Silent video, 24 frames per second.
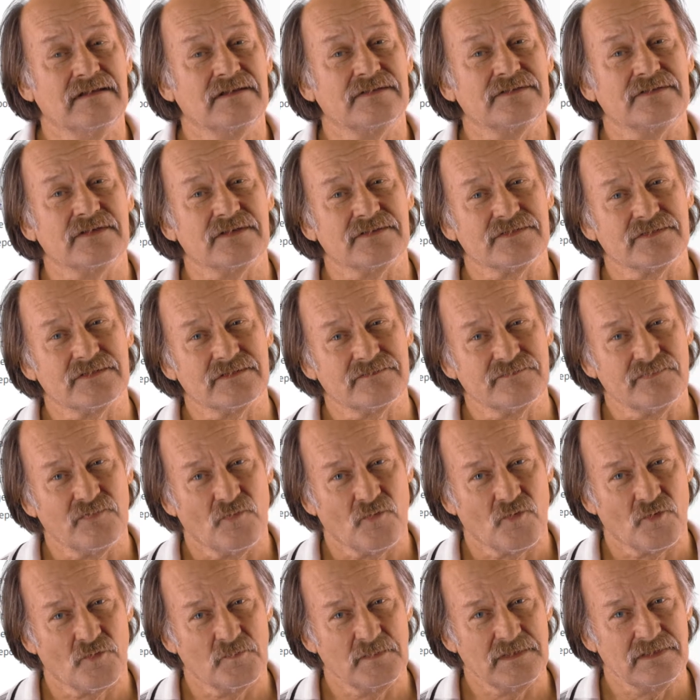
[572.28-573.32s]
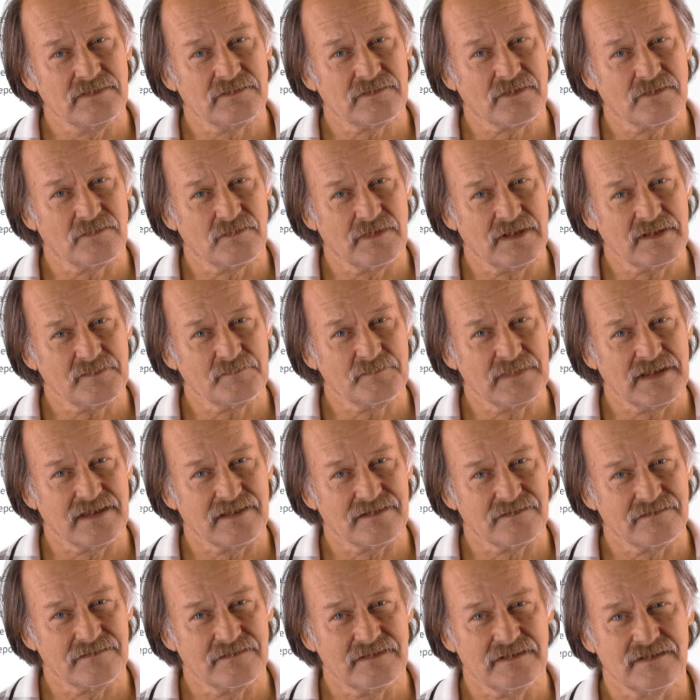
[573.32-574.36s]
doesn't form in the correct
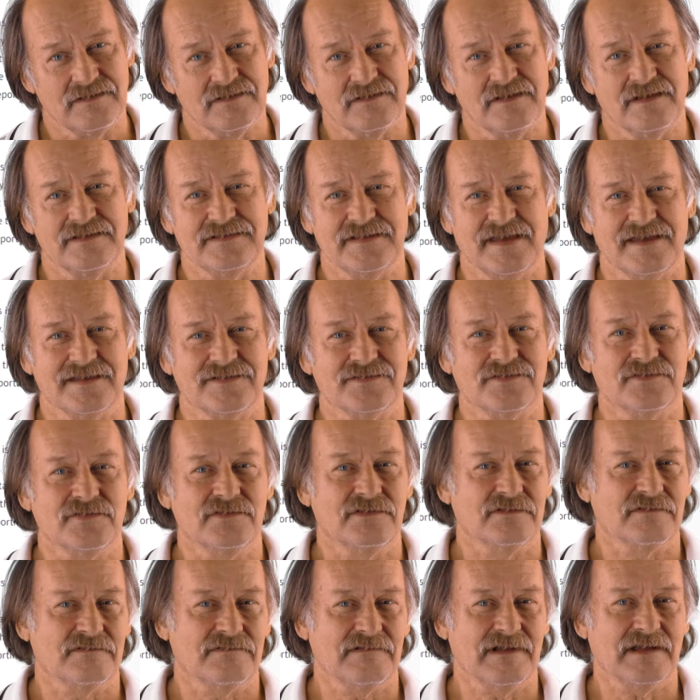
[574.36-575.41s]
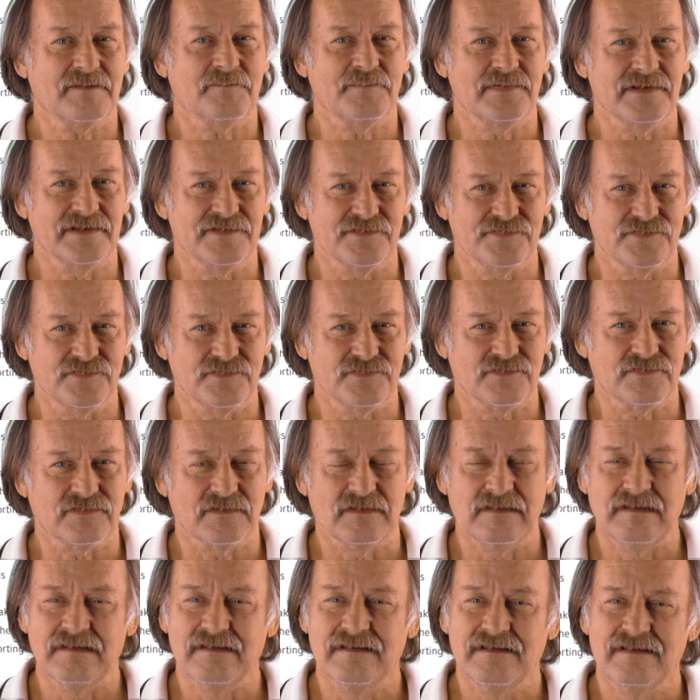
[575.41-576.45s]
manner and attach to the correct places,
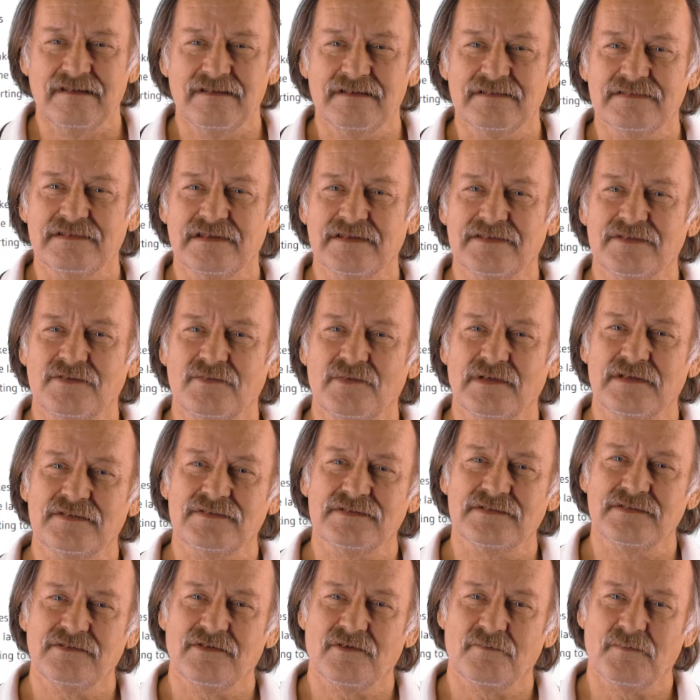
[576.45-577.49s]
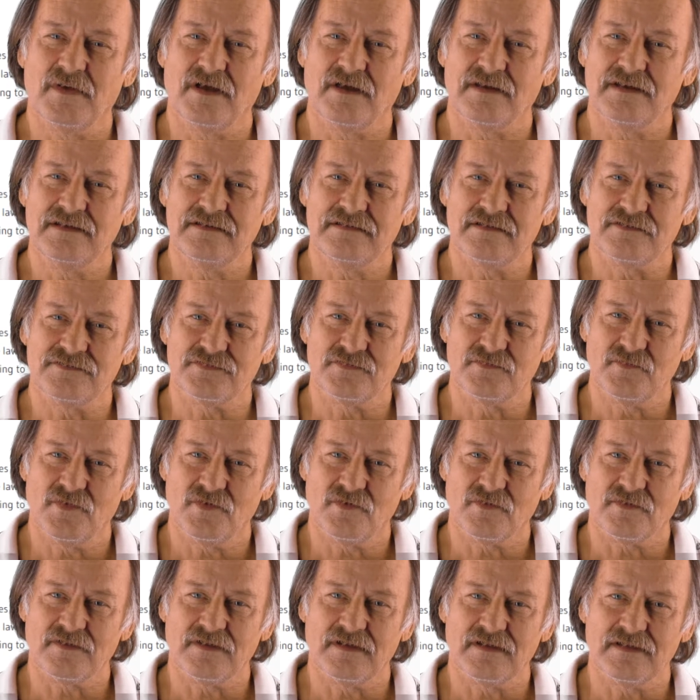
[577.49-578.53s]
then the rest of your body doesn't
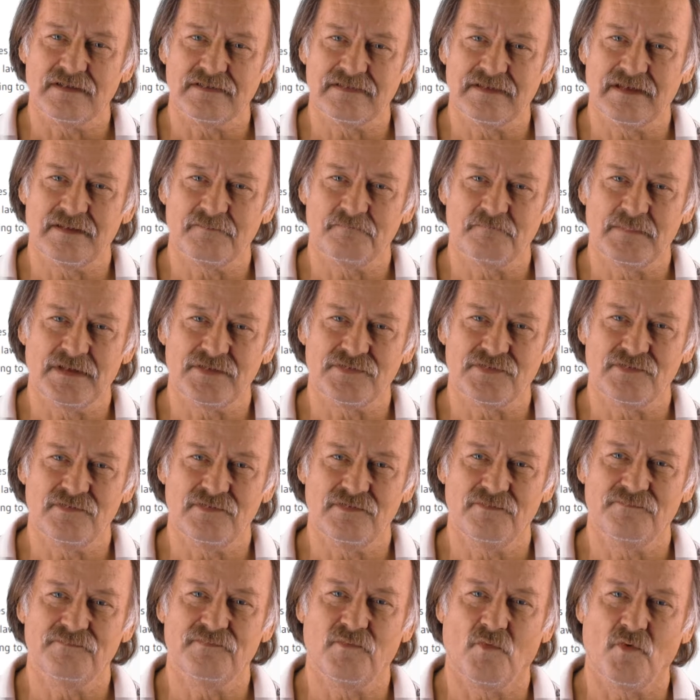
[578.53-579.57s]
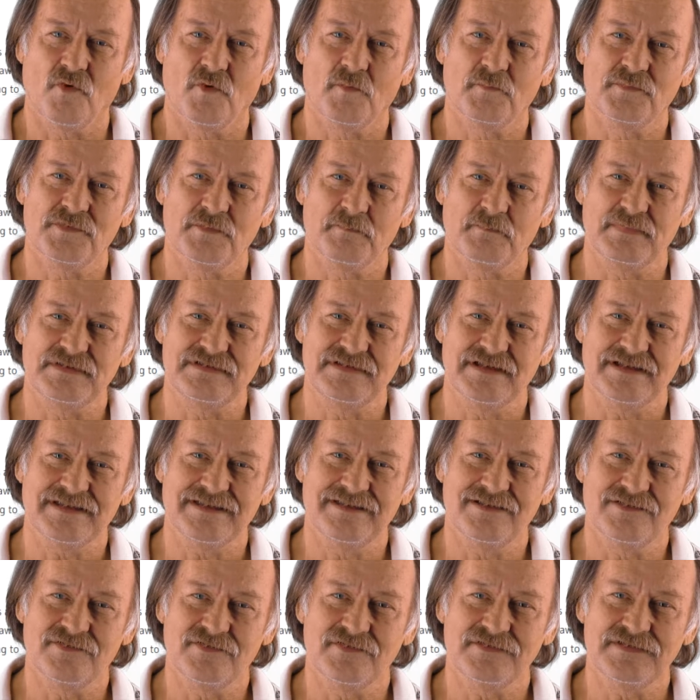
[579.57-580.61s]
work. That muscle forms a
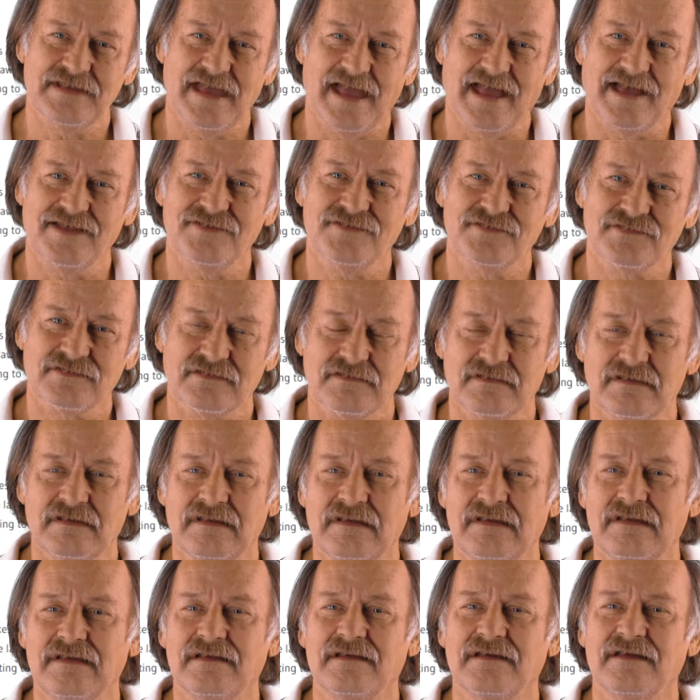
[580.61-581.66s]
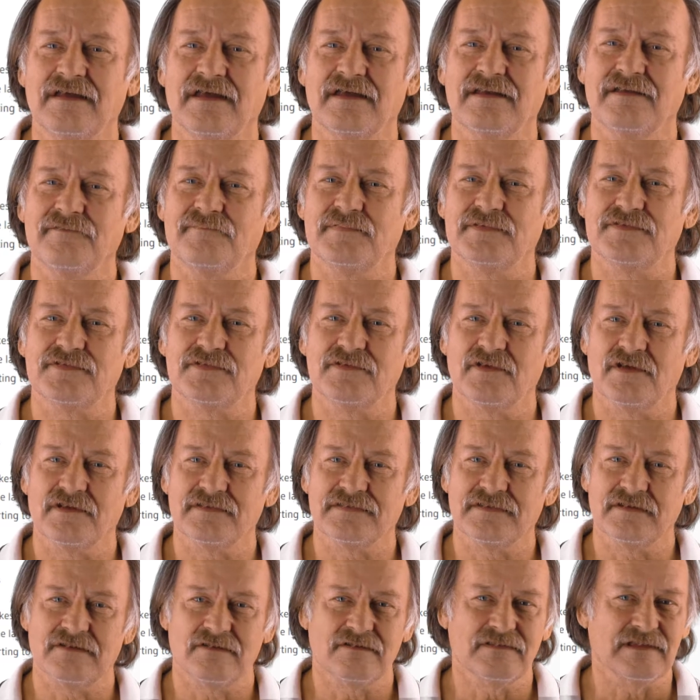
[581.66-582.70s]
particular task, and if it's not
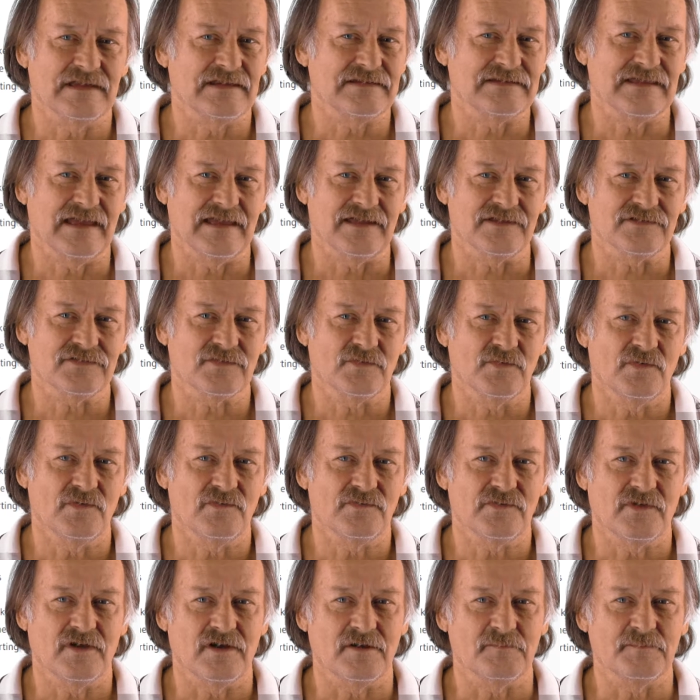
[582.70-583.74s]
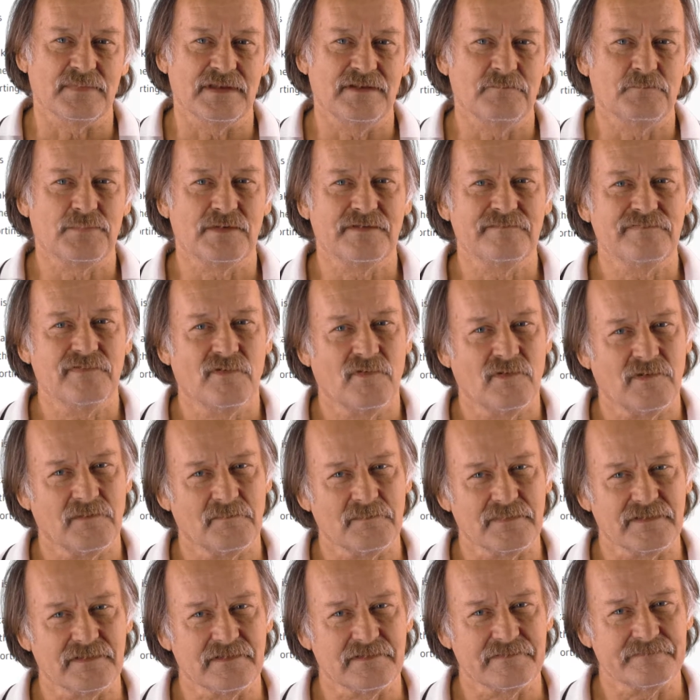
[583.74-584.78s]
there, that task will not be
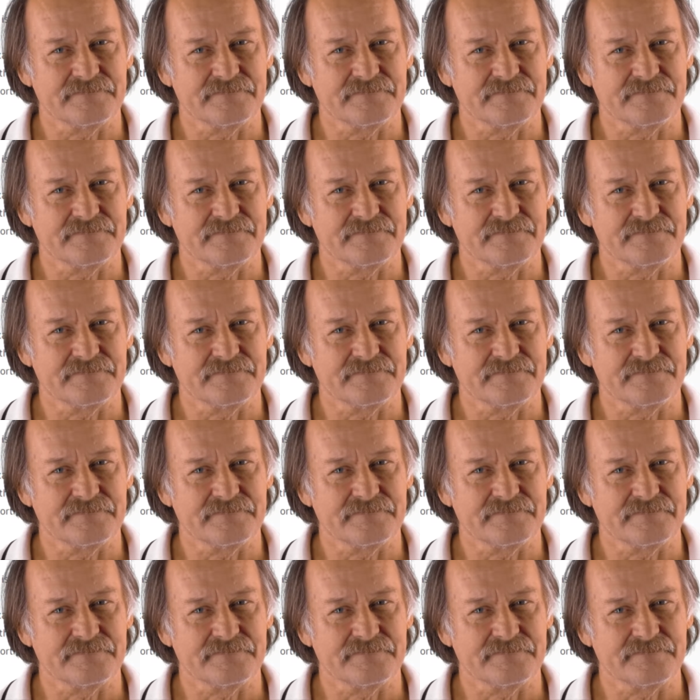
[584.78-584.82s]
performed.